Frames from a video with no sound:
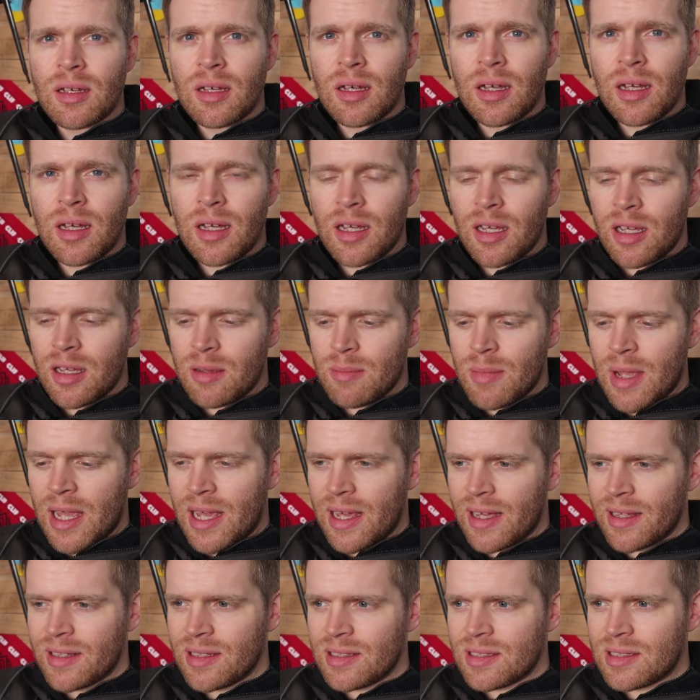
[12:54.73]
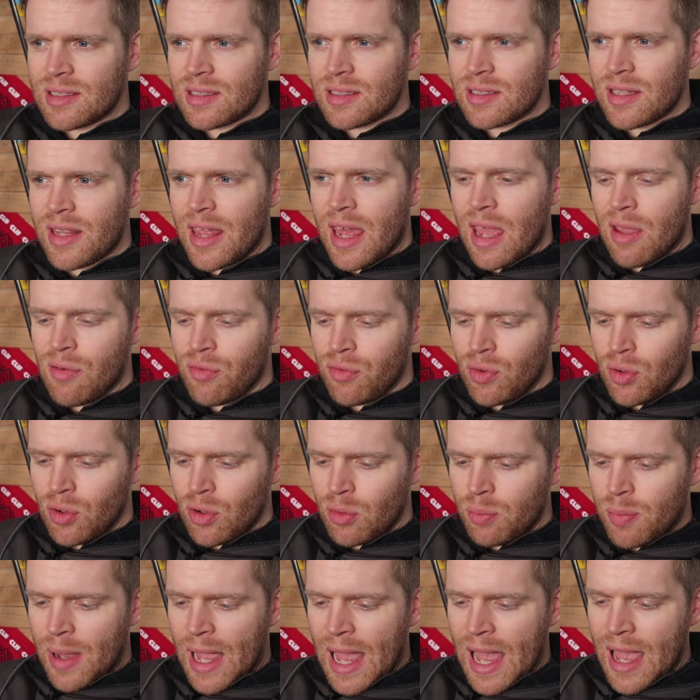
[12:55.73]
and
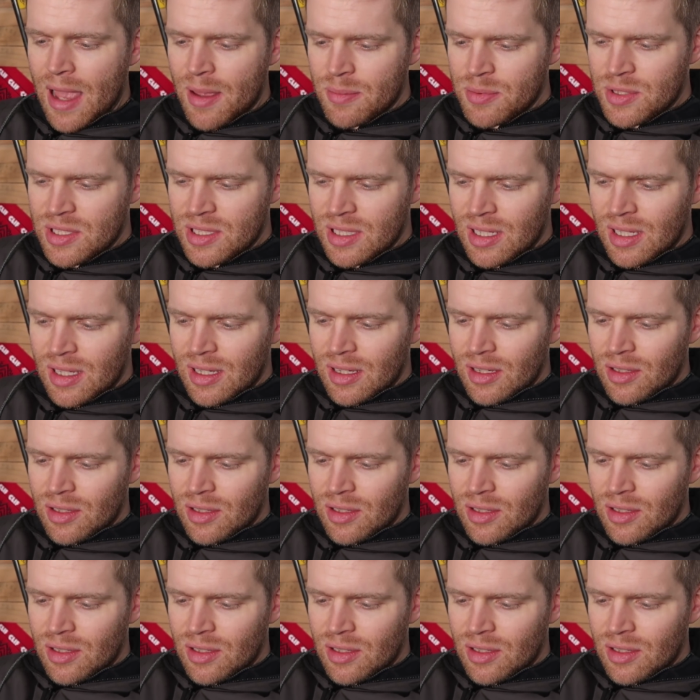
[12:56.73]
therefore perhaps